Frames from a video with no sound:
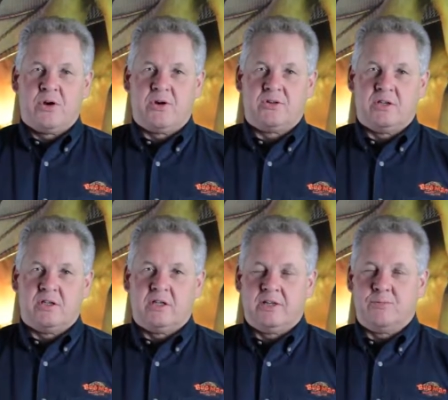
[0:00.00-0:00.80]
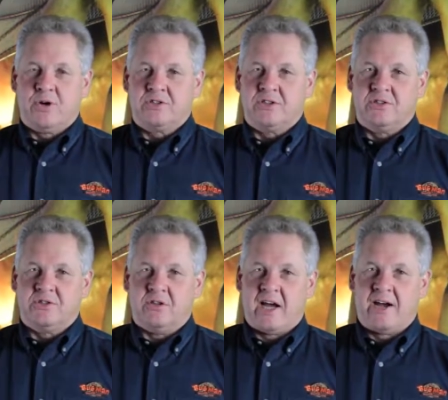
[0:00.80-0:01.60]
here at the Clinton
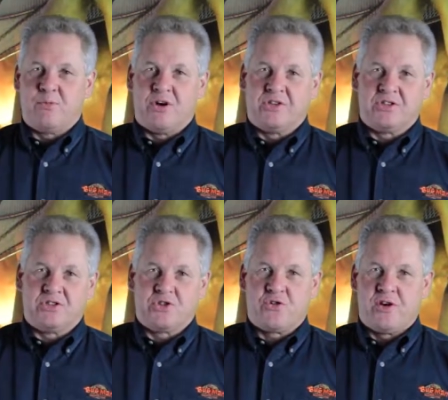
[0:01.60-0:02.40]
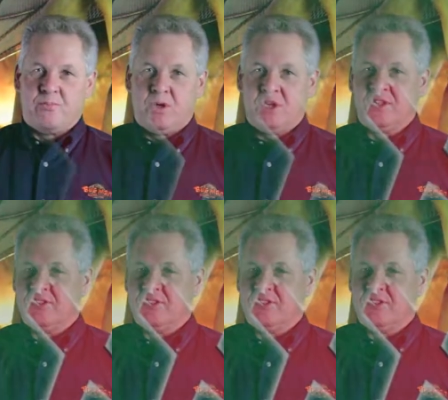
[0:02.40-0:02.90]
Presidential Library at the Xtreme Bug